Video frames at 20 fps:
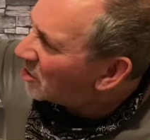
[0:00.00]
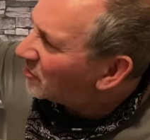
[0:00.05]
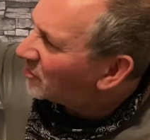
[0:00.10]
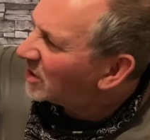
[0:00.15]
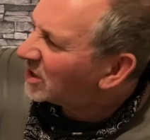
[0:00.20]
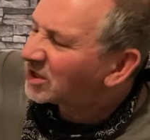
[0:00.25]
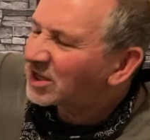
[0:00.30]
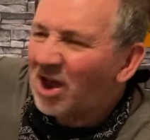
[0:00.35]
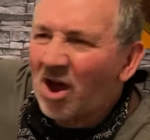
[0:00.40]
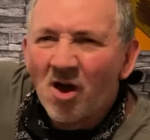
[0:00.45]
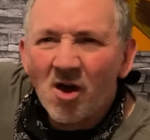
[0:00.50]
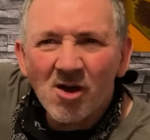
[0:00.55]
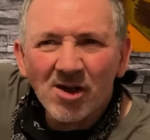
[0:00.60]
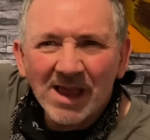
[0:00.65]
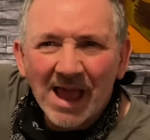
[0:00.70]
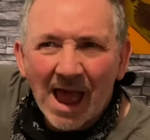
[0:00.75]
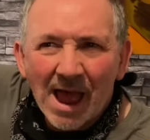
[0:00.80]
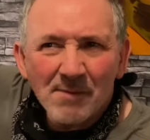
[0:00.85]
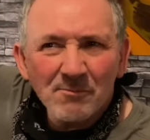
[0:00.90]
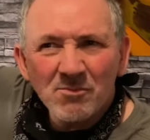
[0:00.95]
this
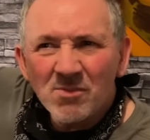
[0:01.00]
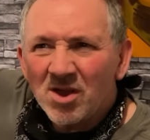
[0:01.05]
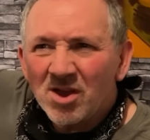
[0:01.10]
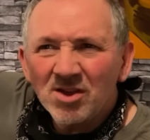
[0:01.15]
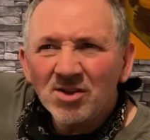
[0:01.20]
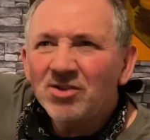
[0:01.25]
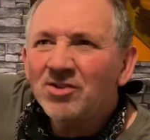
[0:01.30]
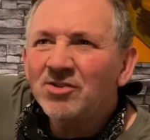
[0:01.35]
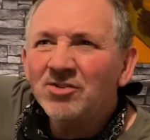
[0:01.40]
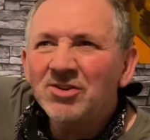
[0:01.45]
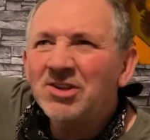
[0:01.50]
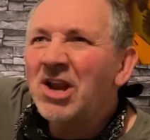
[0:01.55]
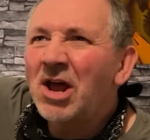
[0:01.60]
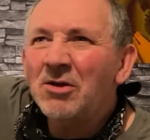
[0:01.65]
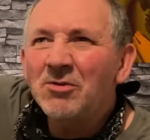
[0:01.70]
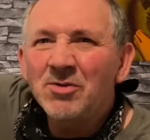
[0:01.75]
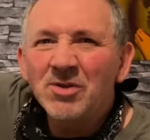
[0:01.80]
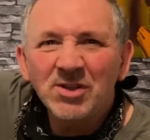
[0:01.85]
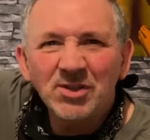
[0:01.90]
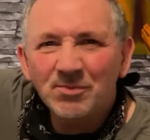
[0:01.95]
Arcam you
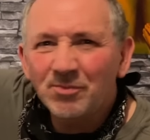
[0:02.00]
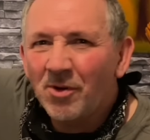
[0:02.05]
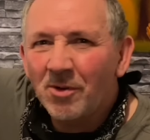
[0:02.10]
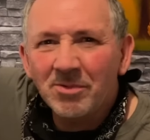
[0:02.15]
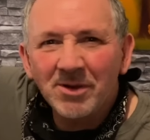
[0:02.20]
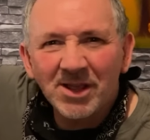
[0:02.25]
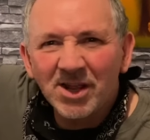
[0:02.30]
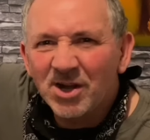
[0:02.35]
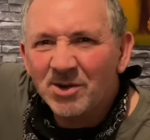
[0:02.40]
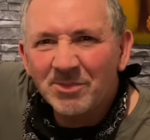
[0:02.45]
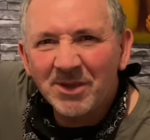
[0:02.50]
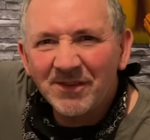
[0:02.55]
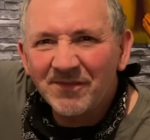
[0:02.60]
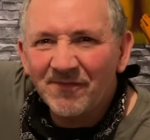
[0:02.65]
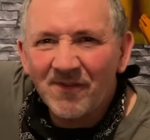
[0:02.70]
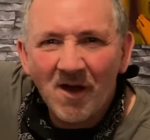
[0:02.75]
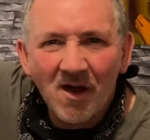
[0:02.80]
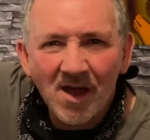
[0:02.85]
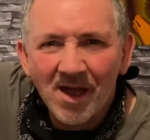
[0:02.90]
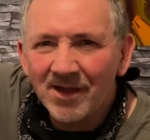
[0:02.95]
know, it's probably going to be
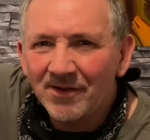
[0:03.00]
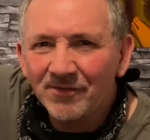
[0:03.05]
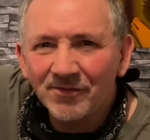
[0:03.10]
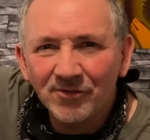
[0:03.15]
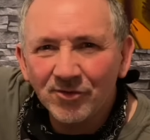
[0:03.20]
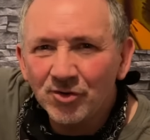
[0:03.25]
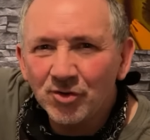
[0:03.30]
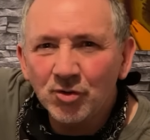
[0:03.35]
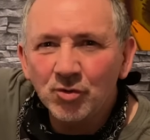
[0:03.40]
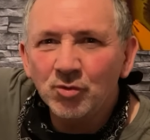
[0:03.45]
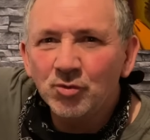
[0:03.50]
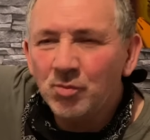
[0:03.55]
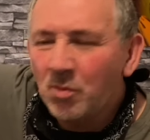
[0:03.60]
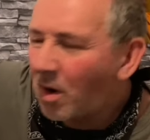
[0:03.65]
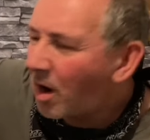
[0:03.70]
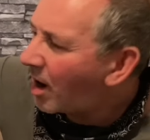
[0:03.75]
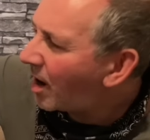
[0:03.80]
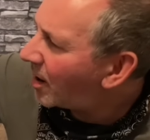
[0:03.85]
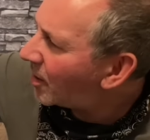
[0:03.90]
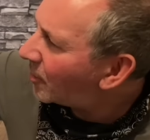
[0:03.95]
fine for a good
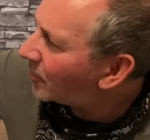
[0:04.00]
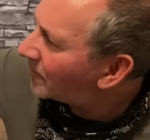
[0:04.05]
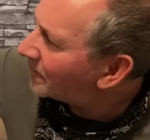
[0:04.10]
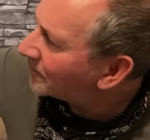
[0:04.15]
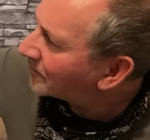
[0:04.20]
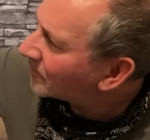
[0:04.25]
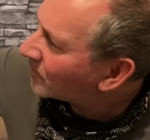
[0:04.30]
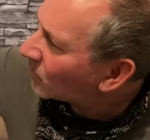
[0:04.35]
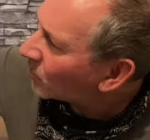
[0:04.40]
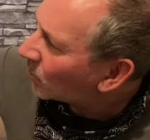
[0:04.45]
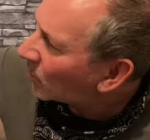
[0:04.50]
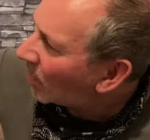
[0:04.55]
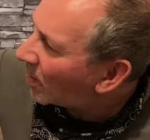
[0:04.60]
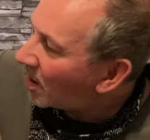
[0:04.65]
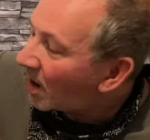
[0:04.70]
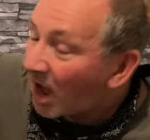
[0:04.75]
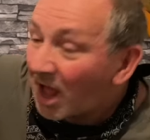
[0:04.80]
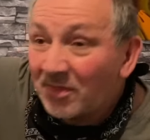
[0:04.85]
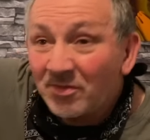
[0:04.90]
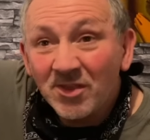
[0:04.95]
while.
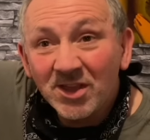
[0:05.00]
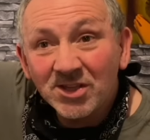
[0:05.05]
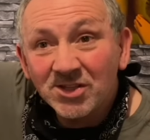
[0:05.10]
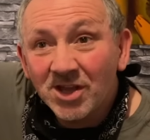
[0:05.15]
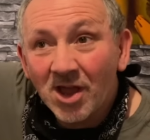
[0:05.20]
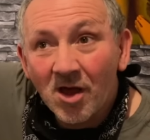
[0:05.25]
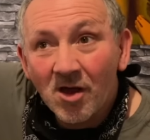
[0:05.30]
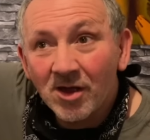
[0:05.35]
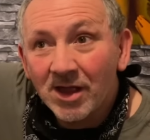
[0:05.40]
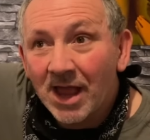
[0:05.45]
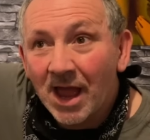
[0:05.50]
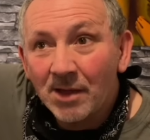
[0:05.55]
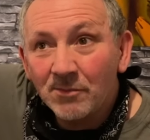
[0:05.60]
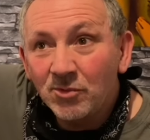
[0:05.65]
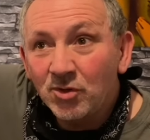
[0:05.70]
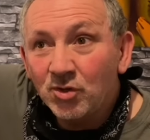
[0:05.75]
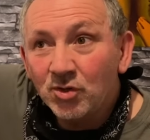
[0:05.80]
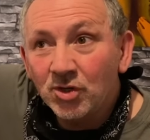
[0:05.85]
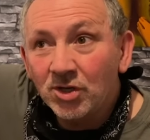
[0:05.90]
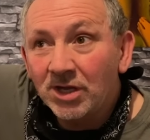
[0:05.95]
And this Arcam
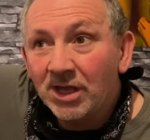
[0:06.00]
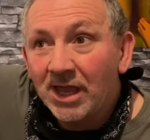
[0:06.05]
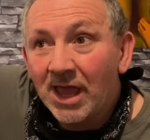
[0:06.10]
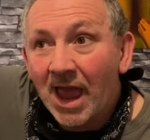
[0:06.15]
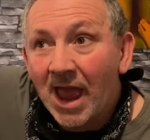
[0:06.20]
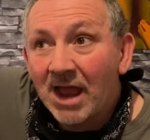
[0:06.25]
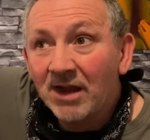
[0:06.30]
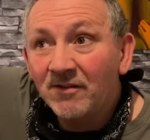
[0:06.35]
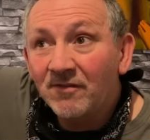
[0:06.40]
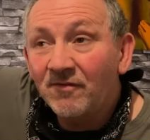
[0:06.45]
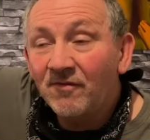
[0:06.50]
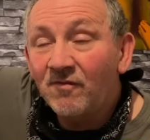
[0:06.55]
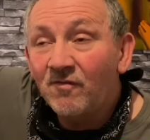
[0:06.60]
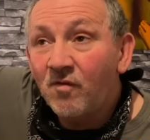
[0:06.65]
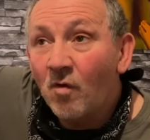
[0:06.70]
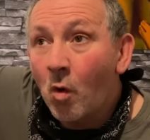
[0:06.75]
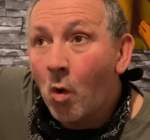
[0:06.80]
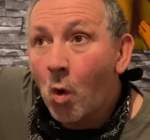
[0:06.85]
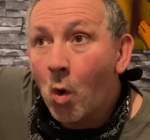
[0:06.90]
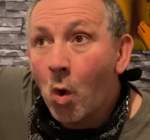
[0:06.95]
you can get
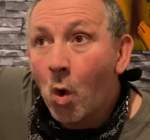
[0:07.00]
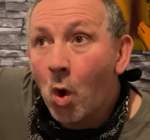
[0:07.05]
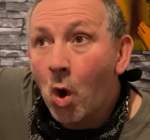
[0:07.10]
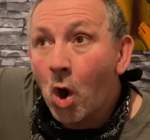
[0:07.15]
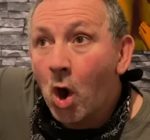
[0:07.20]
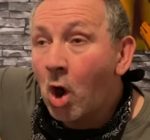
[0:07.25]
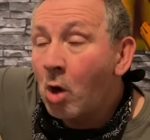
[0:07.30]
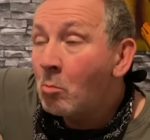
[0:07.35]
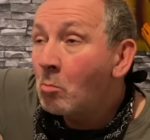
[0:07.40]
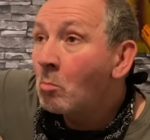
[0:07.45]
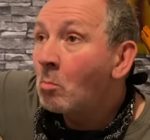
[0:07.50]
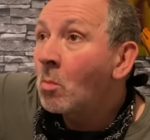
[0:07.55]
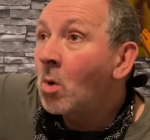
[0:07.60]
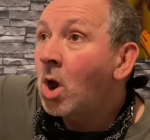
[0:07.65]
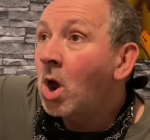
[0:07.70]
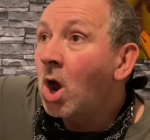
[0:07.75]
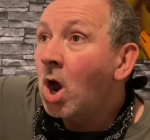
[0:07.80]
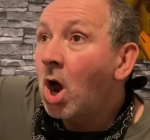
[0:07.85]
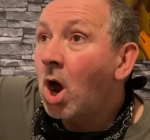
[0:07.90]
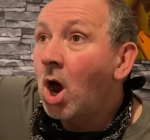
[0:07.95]
for
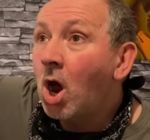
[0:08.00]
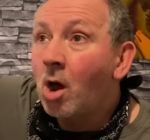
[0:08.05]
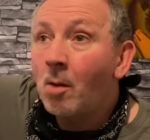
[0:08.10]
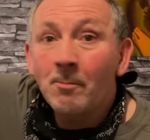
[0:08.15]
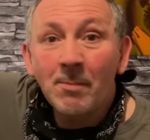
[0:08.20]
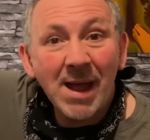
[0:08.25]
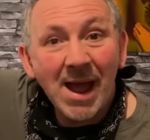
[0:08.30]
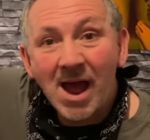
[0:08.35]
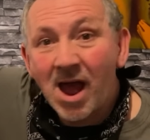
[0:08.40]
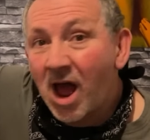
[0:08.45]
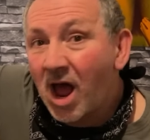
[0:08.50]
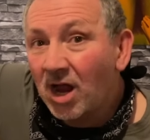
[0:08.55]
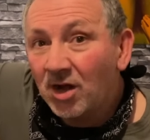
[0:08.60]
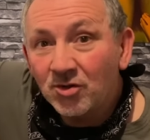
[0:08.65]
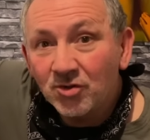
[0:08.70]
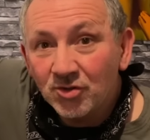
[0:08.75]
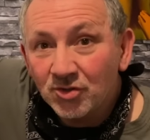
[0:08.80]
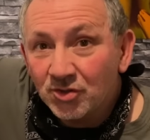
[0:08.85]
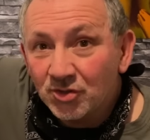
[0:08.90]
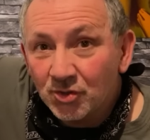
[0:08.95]
about
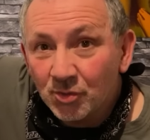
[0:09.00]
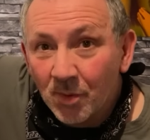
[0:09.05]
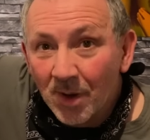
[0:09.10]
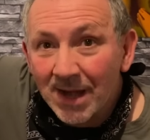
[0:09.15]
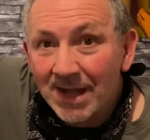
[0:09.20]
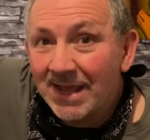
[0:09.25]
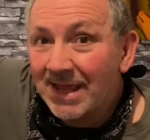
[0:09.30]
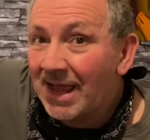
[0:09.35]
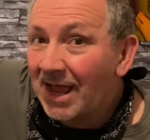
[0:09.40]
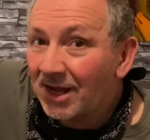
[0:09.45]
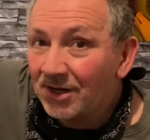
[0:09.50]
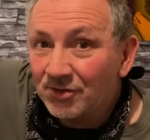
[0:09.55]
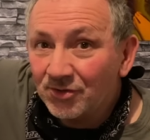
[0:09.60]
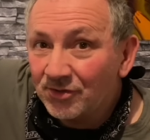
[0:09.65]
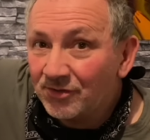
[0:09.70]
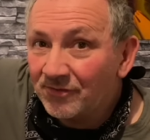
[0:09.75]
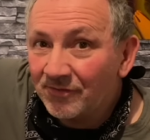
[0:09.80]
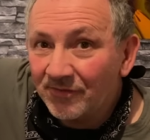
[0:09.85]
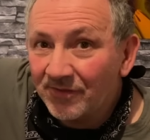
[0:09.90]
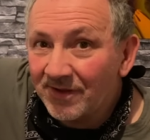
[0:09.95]
120,
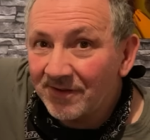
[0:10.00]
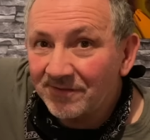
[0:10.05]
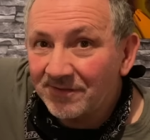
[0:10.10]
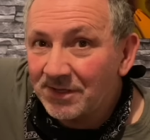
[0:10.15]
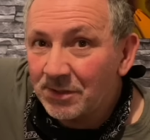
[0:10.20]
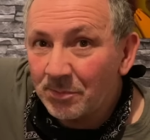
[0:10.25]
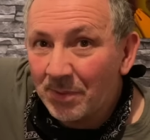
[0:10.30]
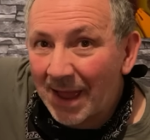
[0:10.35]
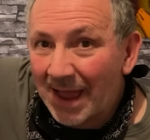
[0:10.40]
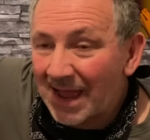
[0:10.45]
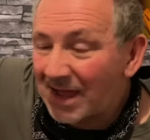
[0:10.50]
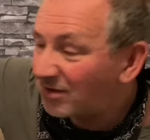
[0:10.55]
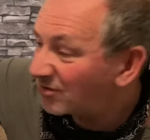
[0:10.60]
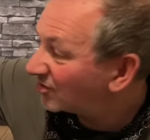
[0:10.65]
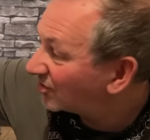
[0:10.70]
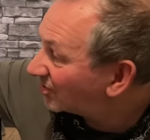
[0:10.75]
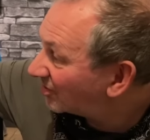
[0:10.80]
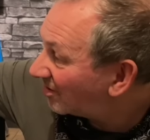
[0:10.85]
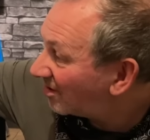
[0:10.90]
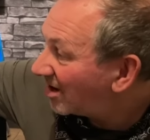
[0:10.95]
150
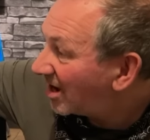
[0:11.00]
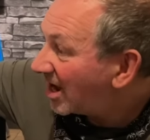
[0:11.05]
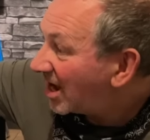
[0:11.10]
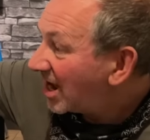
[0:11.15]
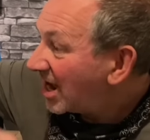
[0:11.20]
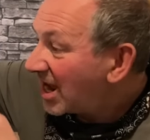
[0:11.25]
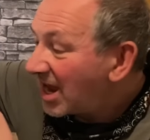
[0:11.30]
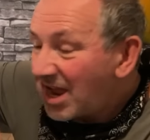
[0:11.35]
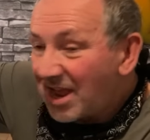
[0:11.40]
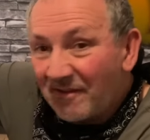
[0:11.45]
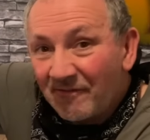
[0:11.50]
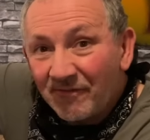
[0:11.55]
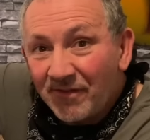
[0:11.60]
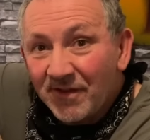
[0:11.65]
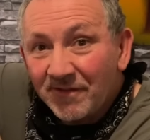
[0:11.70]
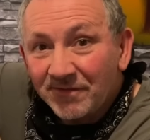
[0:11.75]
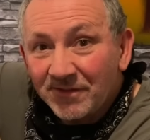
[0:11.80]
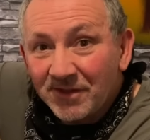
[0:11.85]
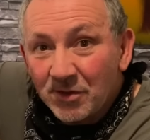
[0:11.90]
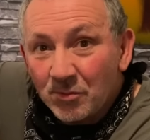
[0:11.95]
pounds,
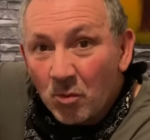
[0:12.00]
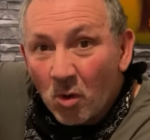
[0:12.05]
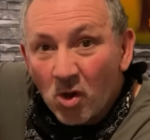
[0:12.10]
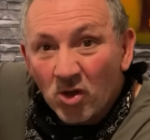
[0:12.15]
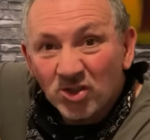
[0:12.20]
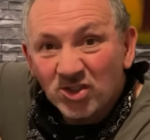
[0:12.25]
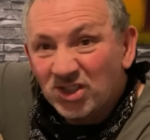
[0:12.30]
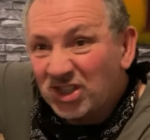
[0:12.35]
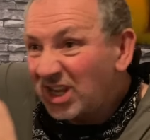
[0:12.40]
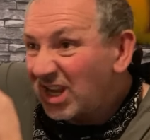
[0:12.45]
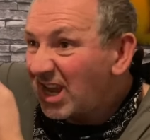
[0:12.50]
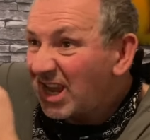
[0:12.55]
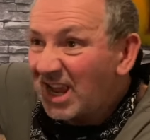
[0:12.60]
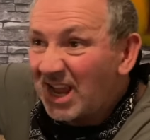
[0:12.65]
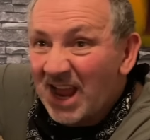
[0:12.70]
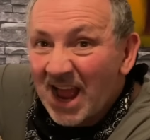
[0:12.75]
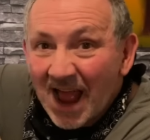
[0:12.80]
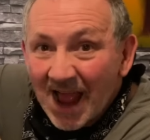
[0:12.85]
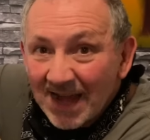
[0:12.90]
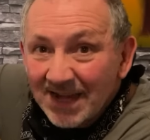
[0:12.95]
50 watts,
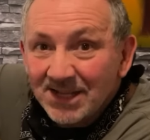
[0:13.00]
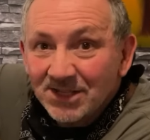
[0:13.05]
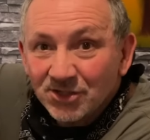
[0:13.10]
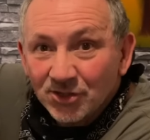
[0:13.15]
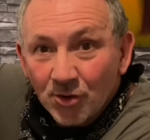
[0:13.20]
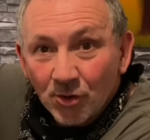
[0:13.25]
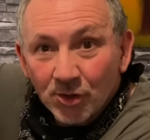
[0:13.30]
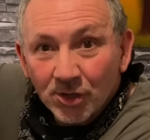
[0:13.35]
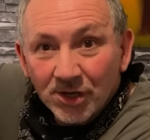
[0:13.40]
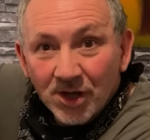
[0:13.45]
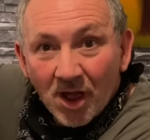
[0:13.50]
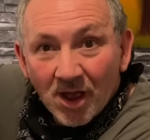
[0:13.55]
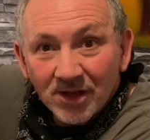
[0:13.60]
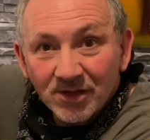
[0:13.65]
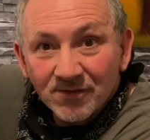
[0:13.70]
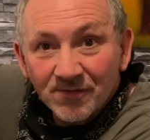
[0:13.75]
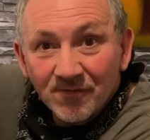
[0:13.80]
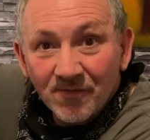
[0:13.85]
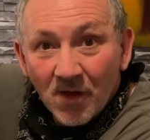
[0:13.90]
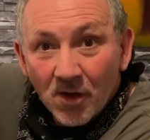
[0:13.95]
and it's got a
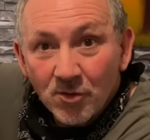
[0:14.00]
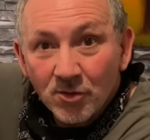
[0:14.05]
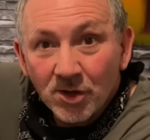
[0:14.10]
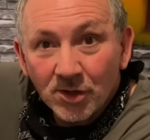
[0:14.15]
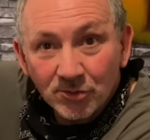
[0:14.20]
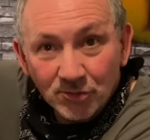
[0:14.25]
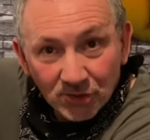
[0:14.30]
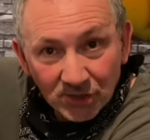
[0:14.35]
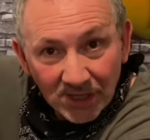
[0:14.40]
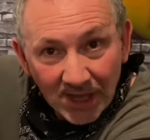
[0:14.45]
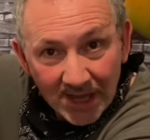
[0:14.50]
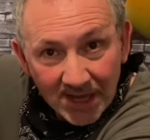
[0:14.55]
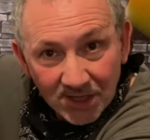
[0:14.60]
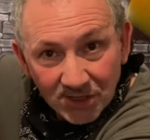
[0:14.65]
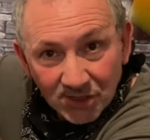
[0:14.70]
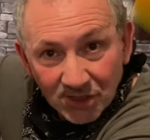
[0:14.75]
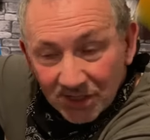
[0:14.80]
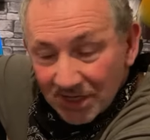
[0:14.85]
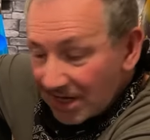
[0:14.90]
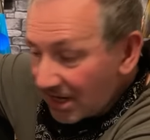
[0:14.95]
nice phono
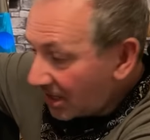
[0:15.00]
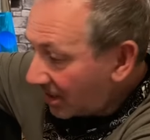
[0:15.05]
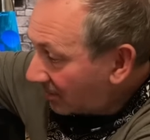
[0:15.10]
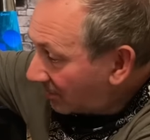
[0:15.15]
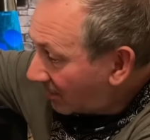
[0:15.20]
stage in it.